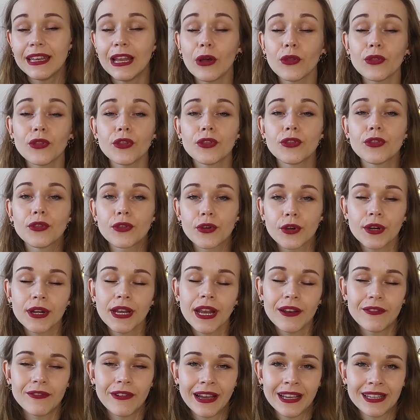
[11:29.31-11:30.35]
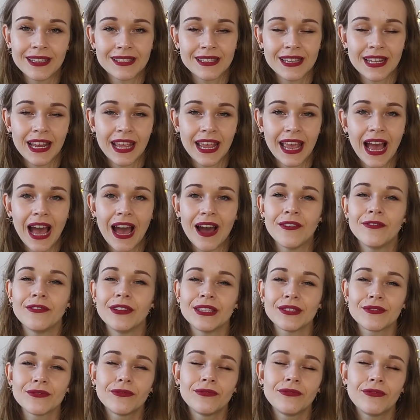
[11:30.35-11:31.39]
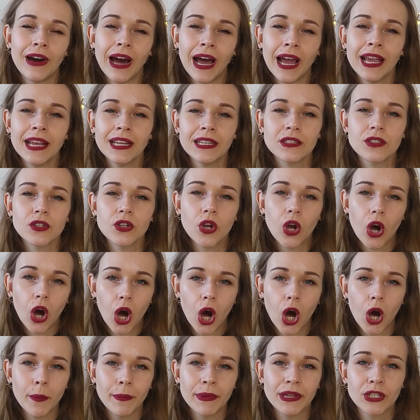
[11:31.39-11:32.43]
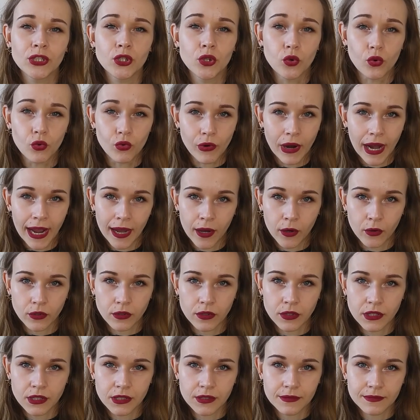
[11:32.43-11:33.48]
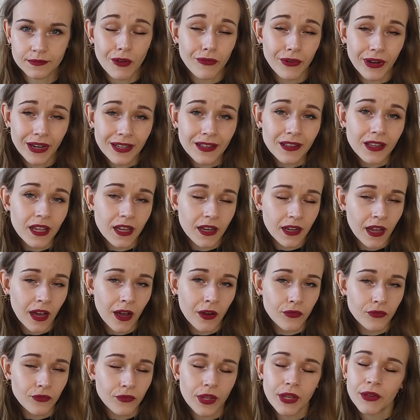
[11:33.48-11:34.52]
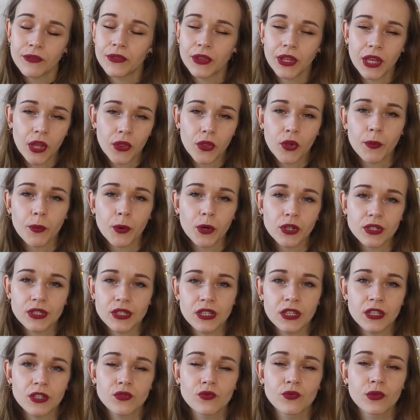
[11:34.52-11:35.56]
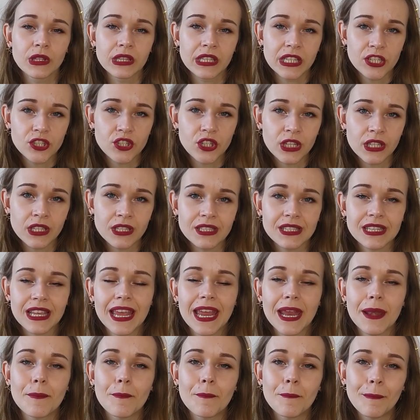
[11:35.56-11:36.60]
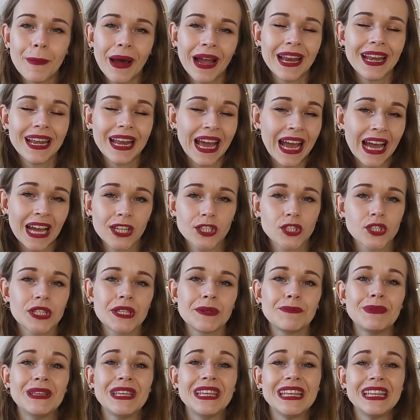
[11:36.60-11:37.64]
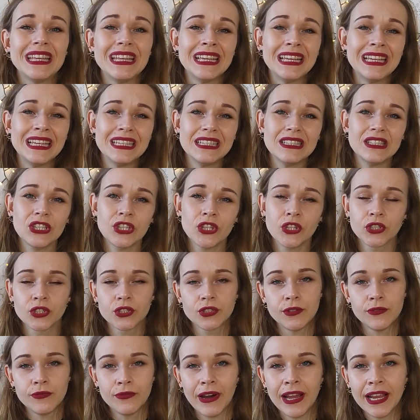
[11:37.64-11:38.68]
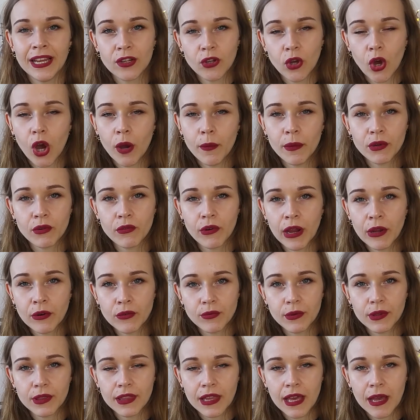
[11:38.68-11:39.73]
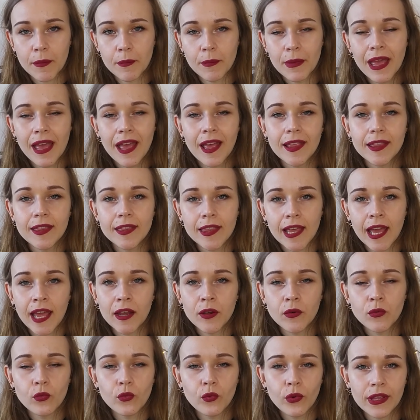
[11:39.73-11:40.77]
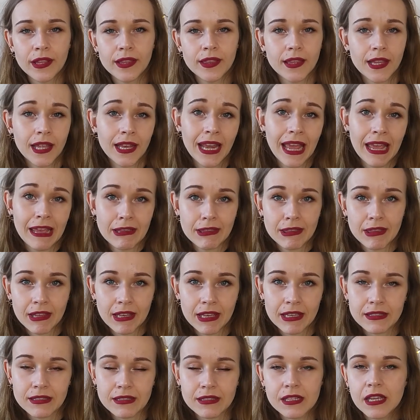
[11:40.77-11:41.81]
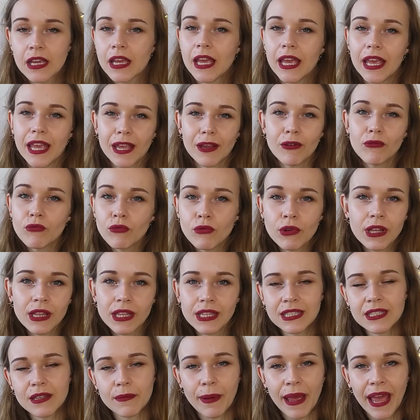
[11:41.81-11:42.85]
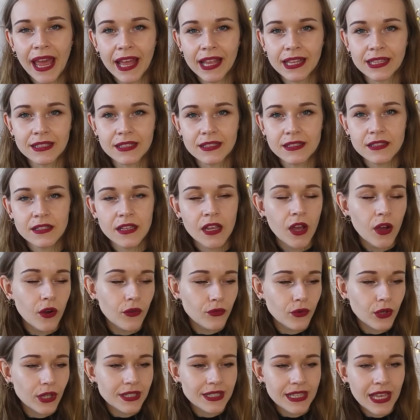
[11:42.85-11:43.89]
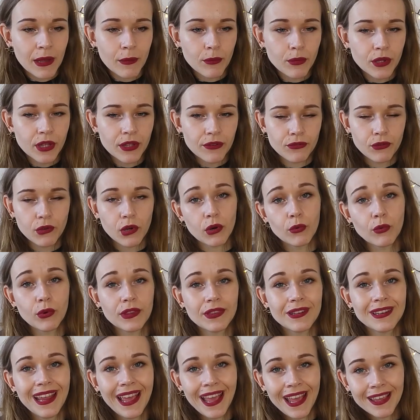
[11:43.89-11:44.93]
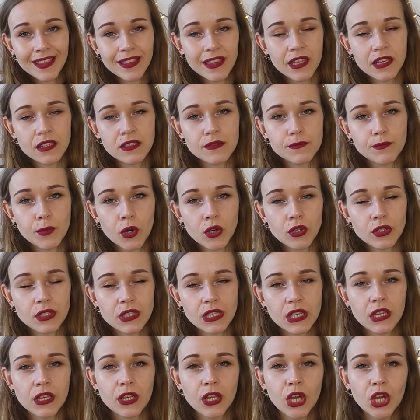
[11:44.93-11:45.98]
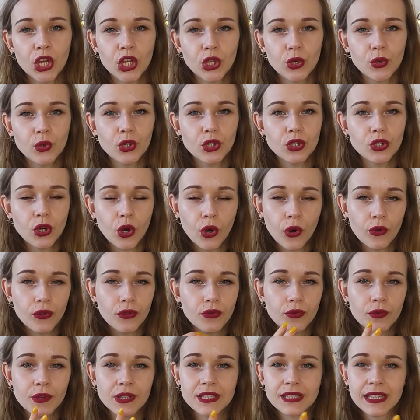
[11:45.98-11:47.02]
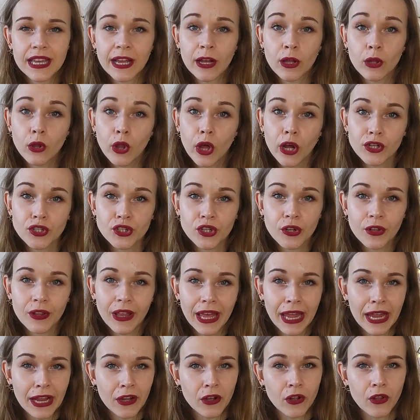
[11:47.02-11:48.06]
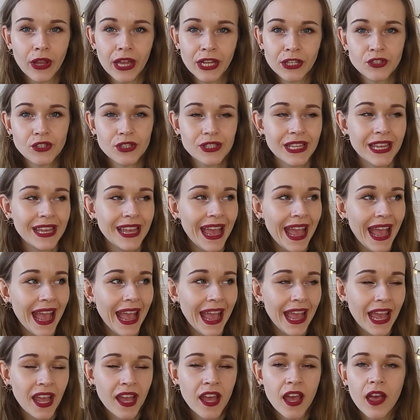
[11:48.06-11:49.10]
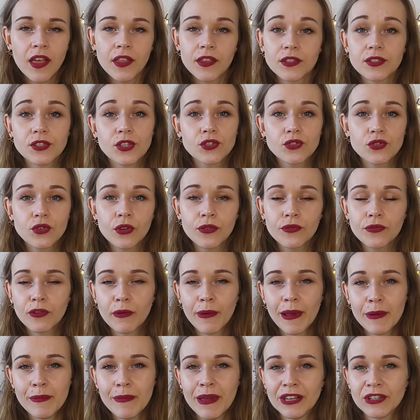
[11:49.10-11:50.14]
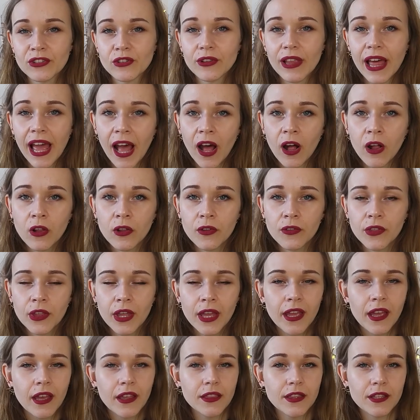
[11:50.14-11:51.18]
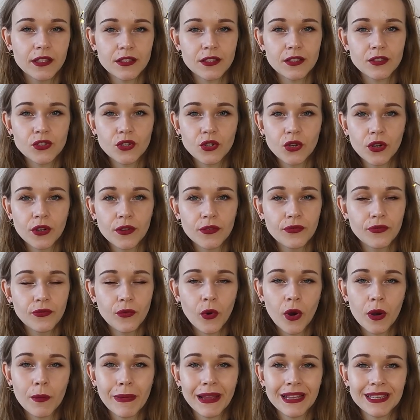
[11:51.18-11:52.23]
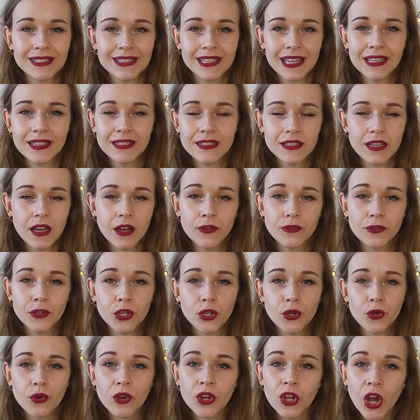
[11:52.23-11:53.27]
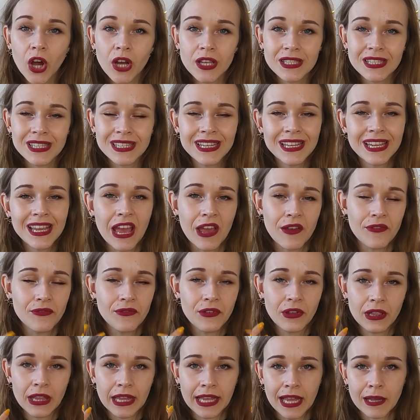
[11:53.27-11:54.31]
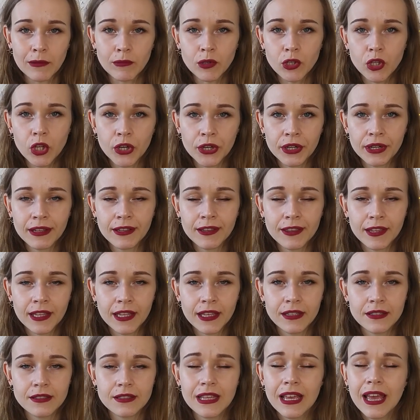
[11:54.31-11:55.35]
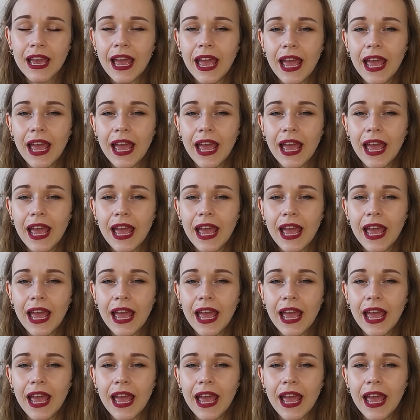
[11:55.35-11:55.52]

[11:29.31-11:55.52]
Now, the third advice that I have is find common ground. Funnily enough, if the other person is religious, it might actually be easier to find common ground with them than with an atheist. It really depends. For example, if you are with an atheist person, you could go through the psychological angle and just say, hey, this is good for my mental health. This is good for my sense of curiosity. I feel like I'm learning things.